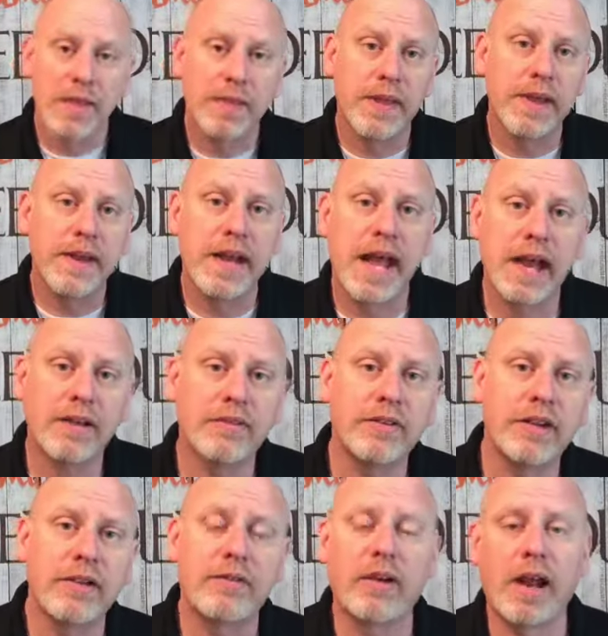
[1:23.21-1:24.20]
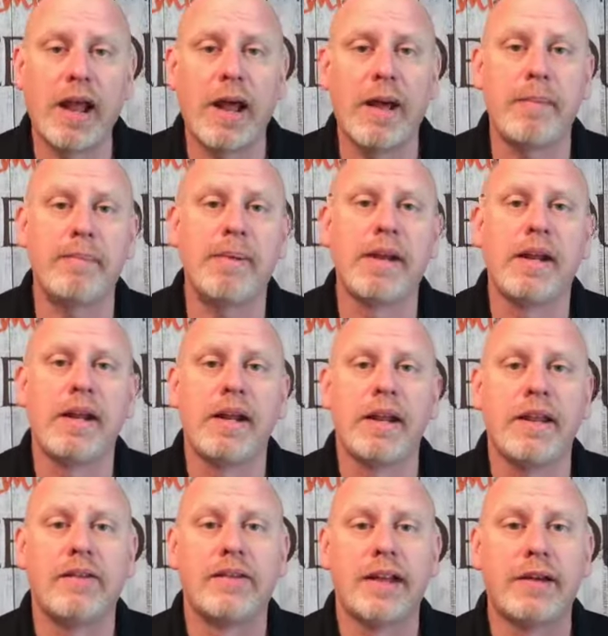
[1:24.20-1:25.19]
The next level up
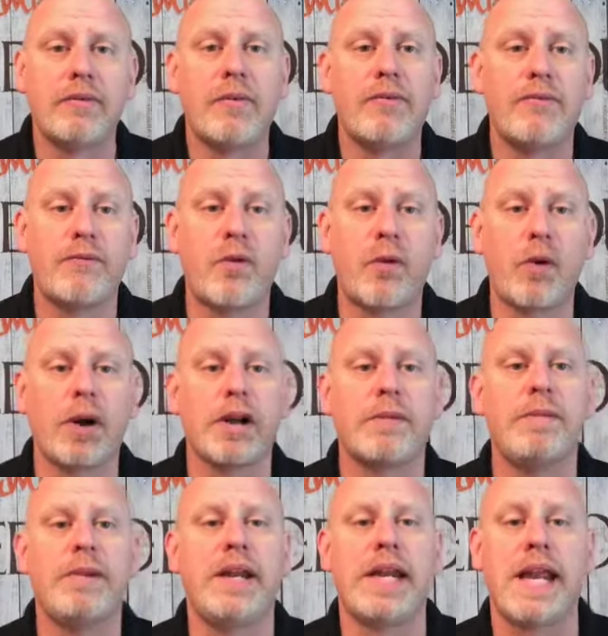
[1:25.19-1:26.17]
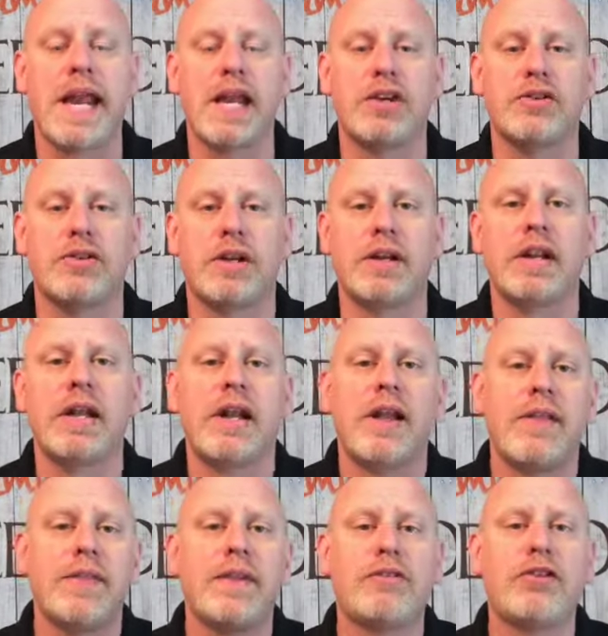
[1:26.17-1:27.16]
is level 4 communication.
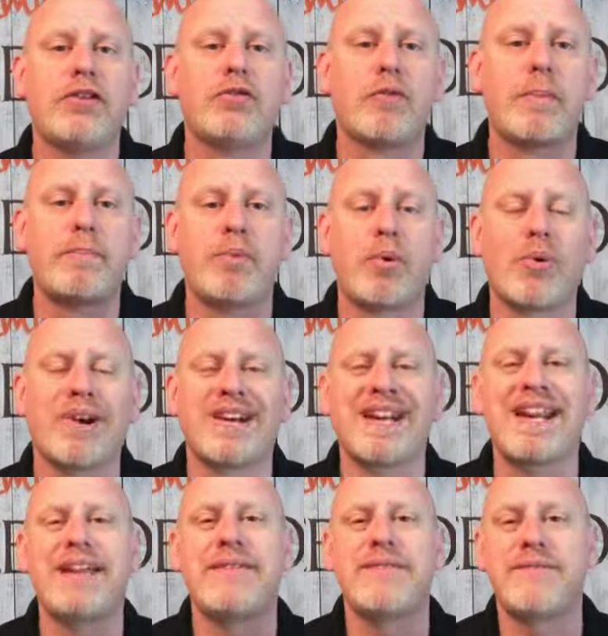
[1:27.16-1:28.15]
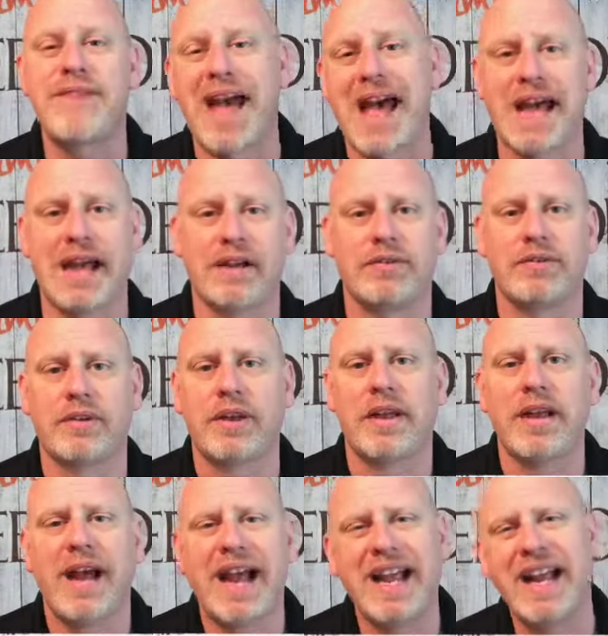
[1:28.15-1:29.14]
This is reporting facts.
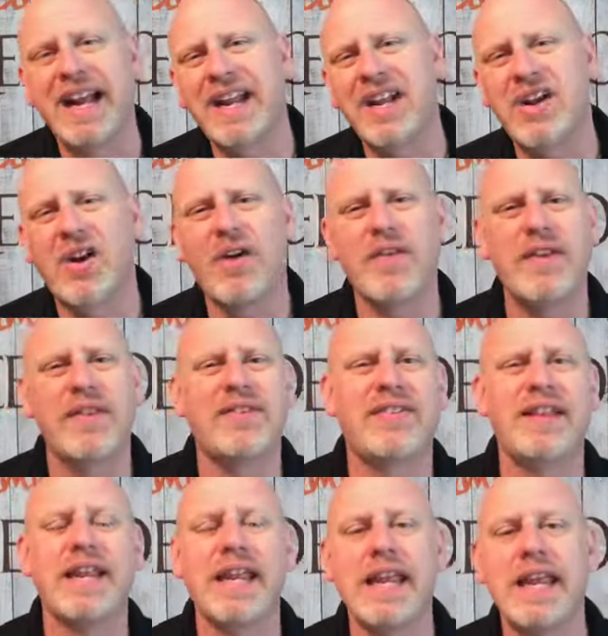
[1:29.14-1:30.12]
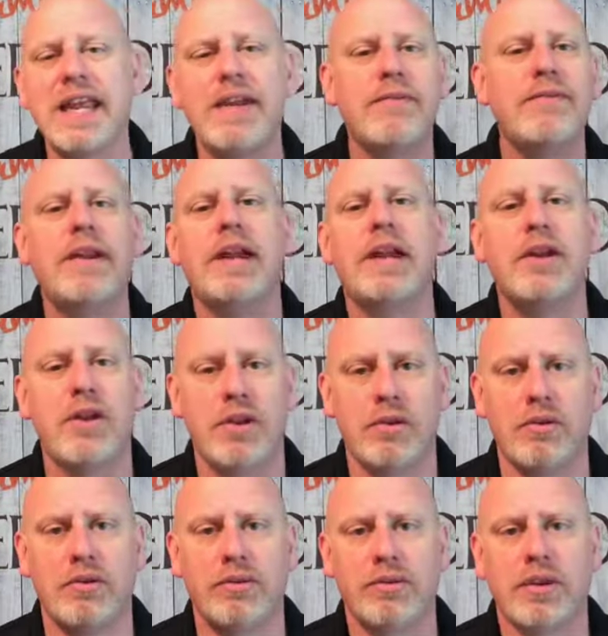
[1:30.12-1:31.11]
I kind of call this the evening
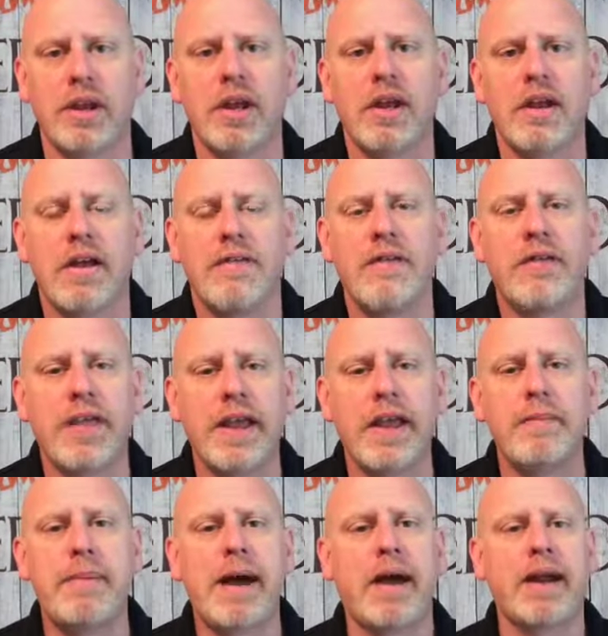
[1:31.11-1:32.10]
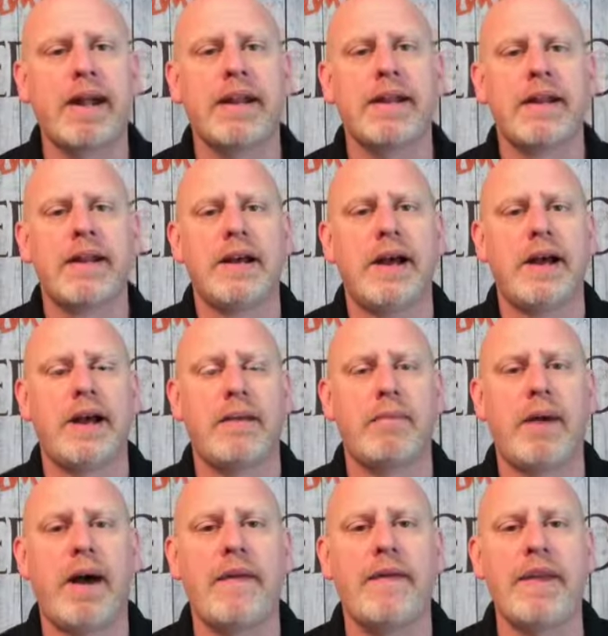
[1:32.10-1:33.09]
news. If you think about it,
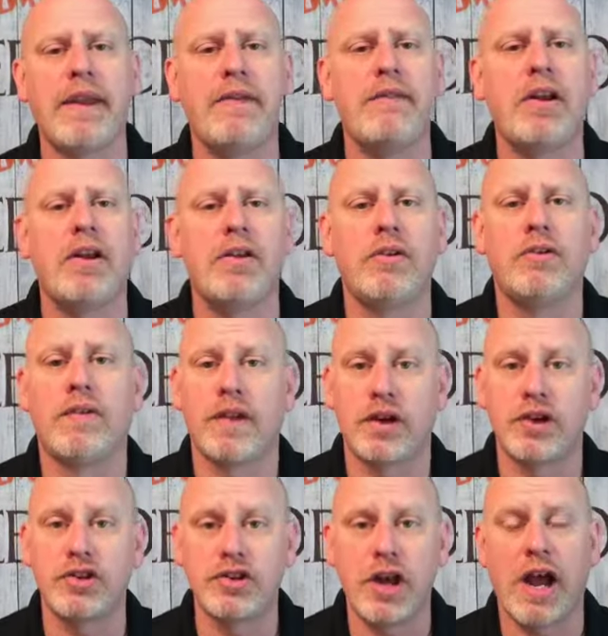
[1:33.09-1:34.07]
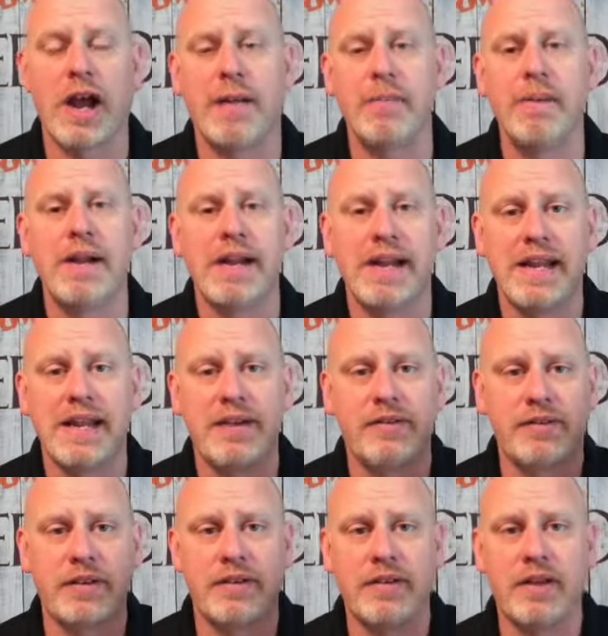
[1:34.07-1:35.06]
on the evening news, their job
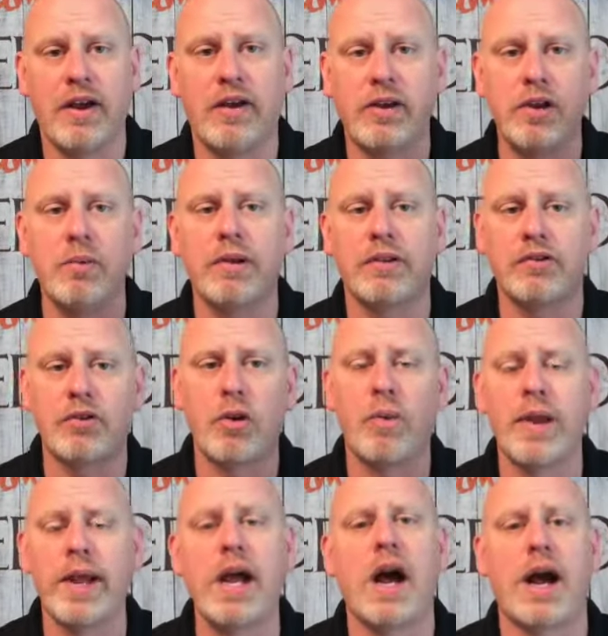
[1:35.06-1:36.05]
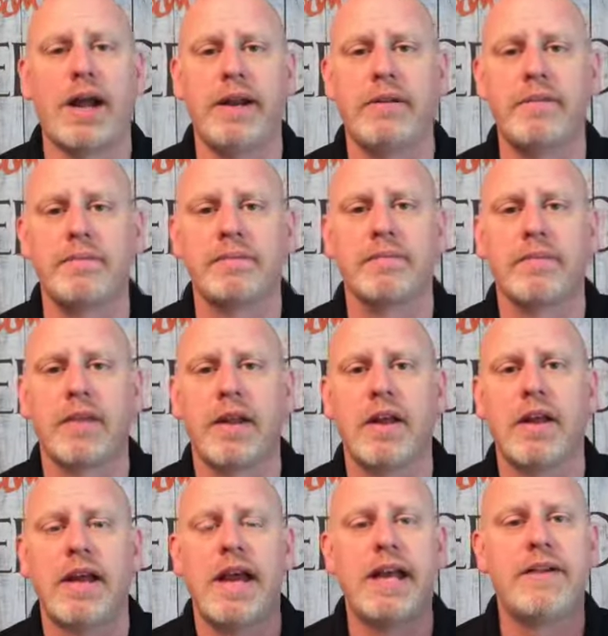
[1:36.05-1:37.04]
is to tell you what's going on
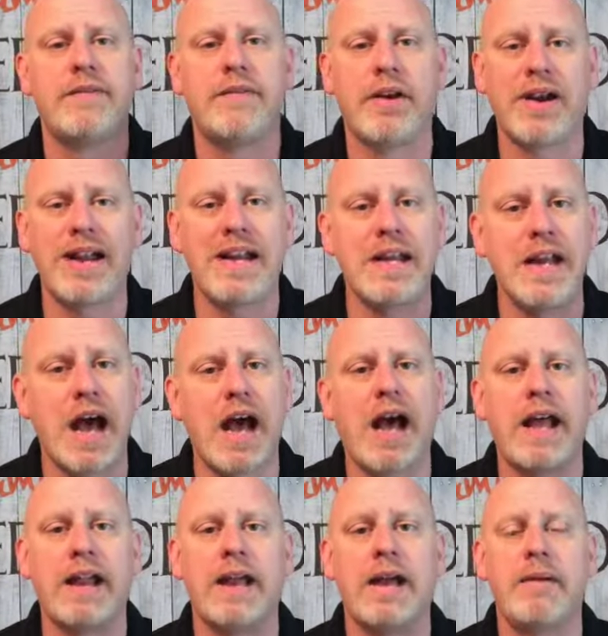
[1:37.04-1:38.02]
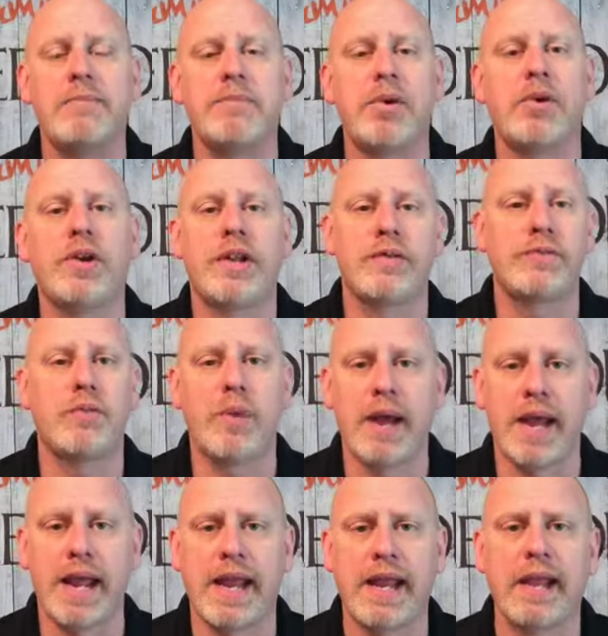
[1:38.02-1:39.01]
in a very non-emotive
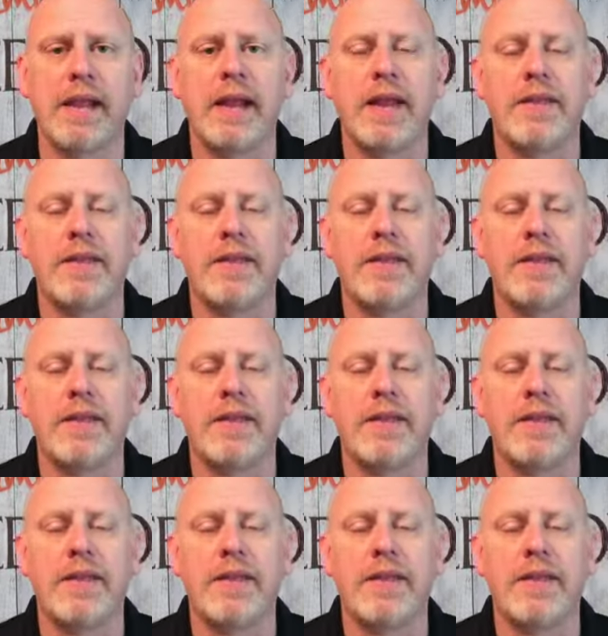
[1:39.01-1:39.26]
way.